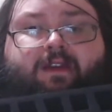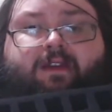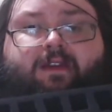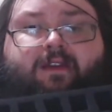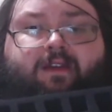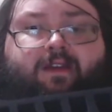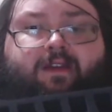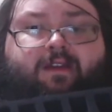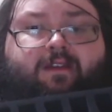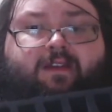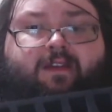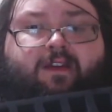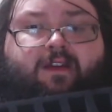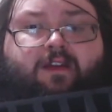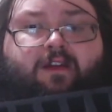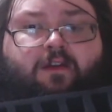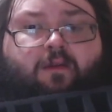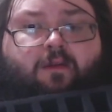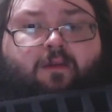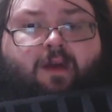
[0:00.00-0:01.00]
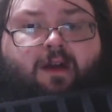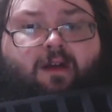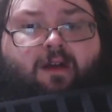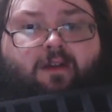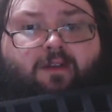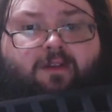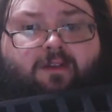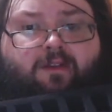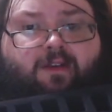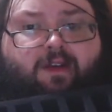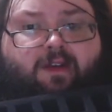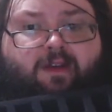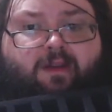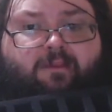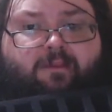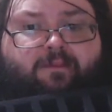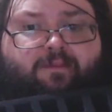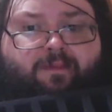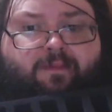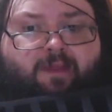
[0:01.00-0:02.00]
interior walls, right?
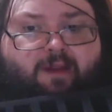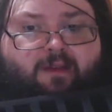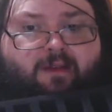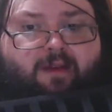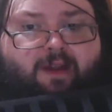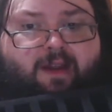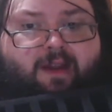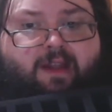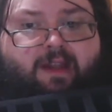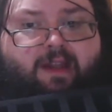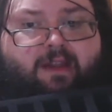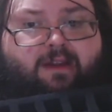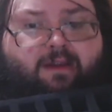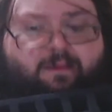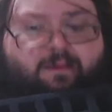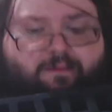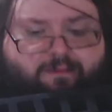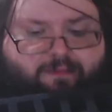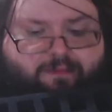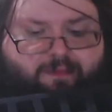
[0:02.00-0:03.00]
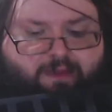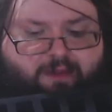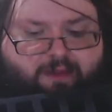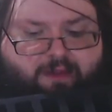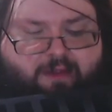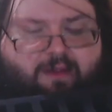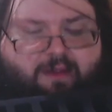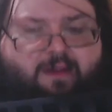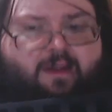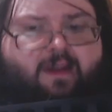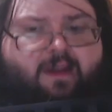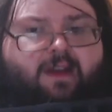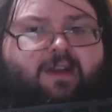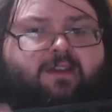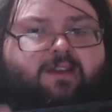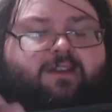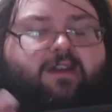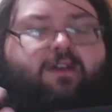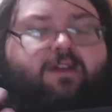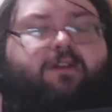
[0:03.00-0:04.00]
Like right here.
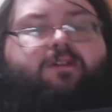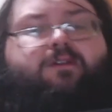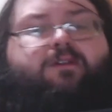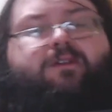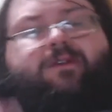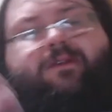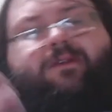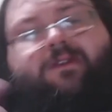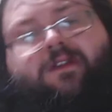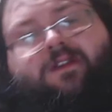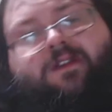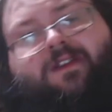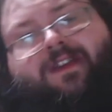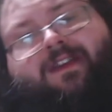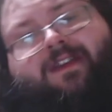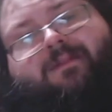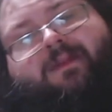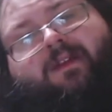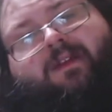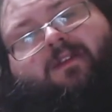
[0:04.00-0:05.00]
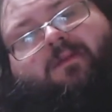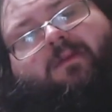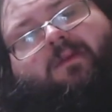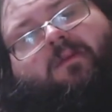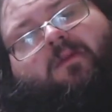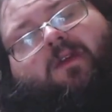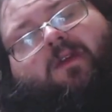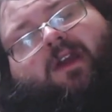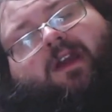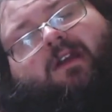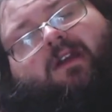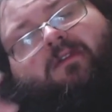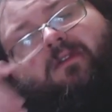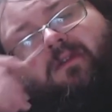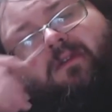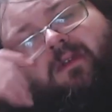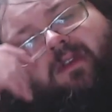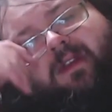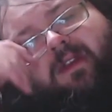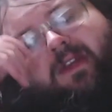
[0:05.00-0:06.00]
So you need to be a little bit more careful
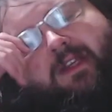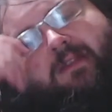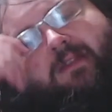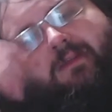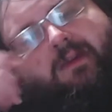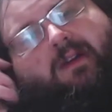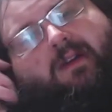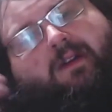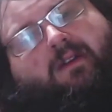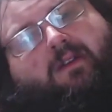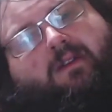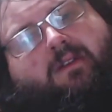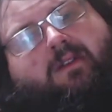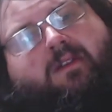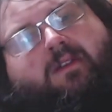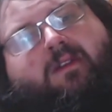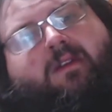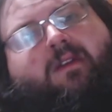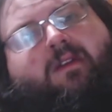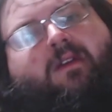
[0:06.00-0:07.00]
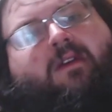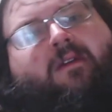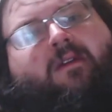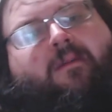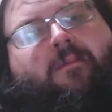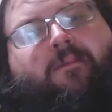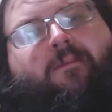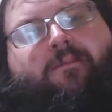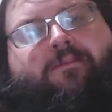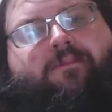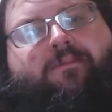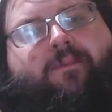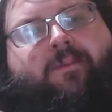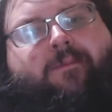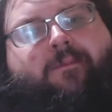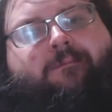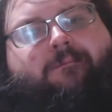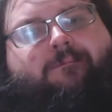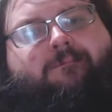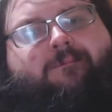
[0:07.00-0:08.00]
with these, because
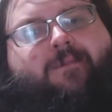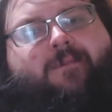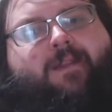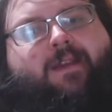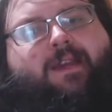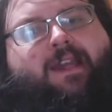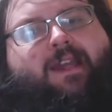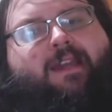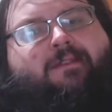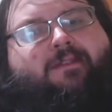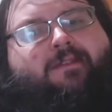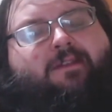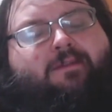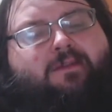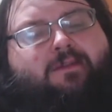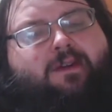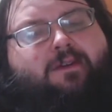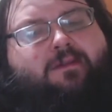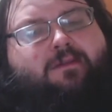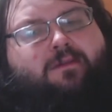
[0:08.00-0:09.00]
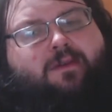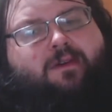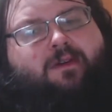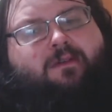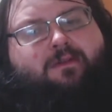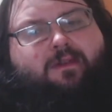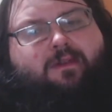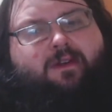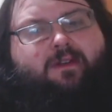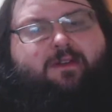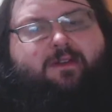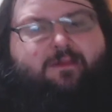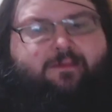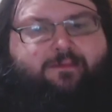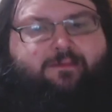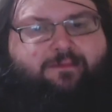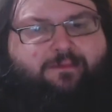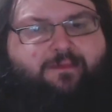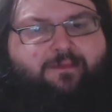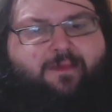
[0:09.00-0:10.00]
if you're real rough with
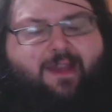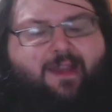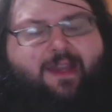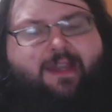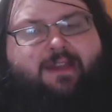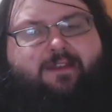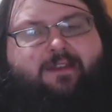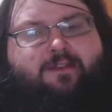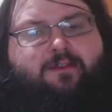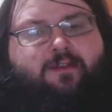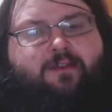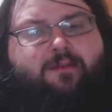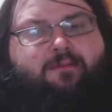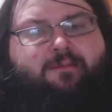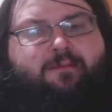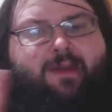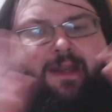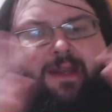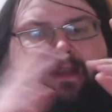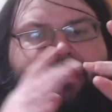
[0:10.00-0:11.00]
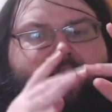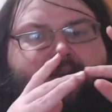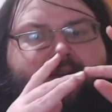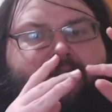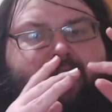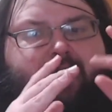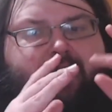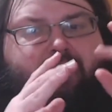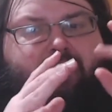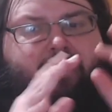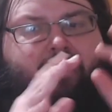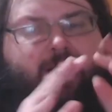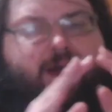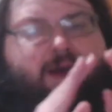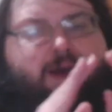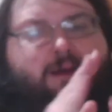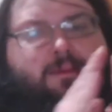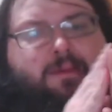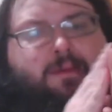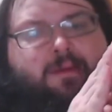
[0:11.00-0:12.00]
them, they can sort of bend and pop